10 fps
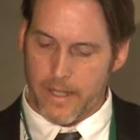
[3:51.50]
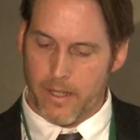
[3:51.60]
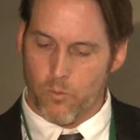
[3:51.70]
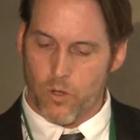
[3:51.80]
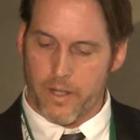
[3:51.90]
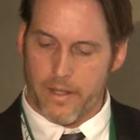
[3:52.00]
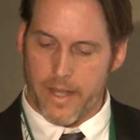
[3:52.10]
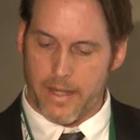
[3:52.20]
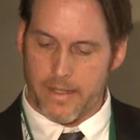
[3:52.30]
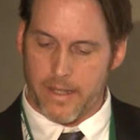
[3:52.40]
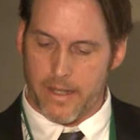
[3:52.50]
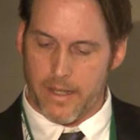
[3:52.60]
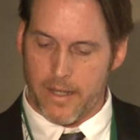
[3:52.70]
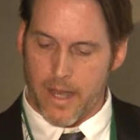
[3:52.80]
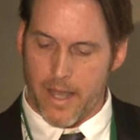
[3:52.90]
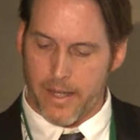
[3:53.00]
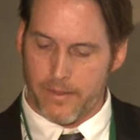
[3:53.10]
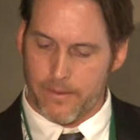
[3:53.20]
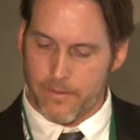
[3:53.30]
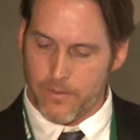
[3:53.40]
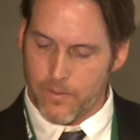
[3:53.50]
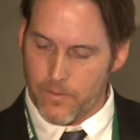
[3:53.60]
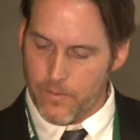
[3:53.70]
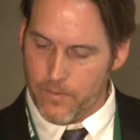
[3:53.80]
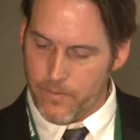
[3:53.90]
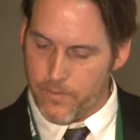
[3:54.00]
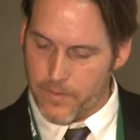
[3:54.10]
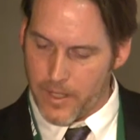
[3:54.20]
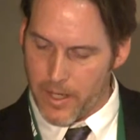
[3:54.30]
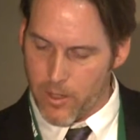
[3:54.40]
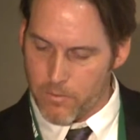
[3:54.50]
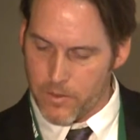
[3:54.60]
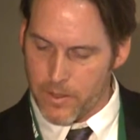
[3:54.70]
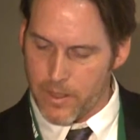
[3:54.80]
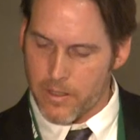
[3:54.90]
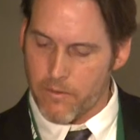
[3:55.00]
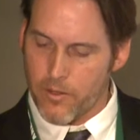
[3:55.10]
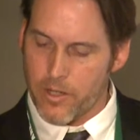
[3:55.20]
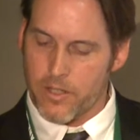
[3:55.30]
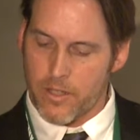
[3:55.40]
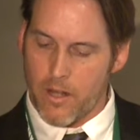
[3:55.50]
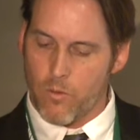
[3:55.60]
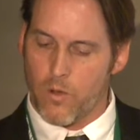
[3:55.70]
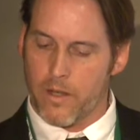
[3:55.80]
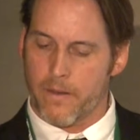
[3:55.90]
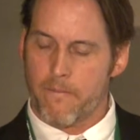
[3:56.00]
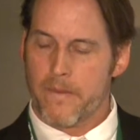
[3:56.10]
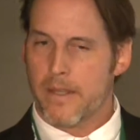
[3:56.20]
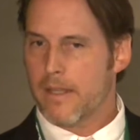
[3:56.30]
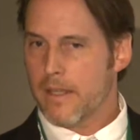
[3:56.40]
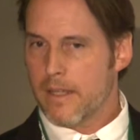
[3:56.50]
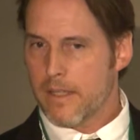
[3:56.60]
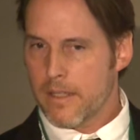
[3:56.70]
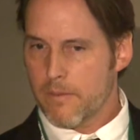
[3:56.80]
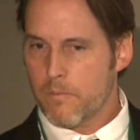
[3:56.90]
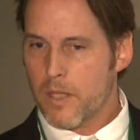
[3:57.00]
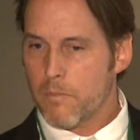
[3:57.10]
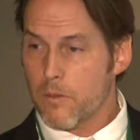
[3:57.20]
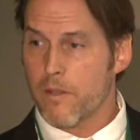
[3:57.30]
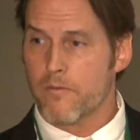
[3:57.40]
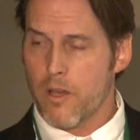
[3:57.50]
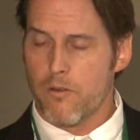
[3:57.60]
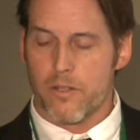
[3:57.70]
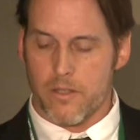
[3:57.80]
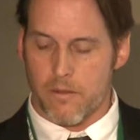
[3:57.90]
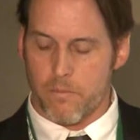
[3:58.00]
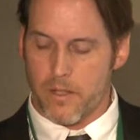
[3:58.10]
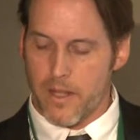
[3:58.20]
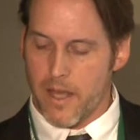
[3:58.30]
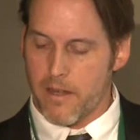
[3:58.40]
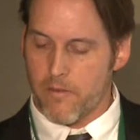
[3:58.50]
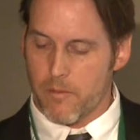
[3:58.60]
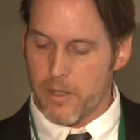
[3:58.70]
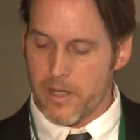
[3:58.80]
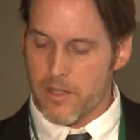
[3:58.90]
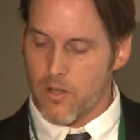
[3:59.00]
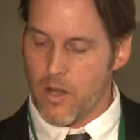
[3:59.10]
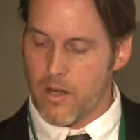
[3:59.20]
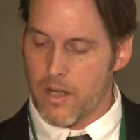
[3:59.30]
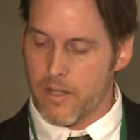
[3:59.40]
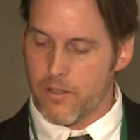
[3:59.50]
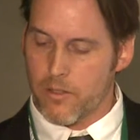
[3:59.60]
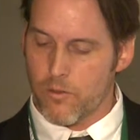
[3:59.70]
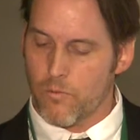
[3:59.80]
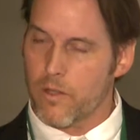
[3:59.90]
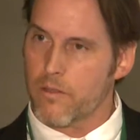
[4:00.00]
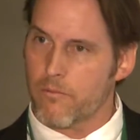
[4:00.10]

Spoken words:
and one that I hope, it's a very subtle one. People have noticed it, but not everybody's caught on to what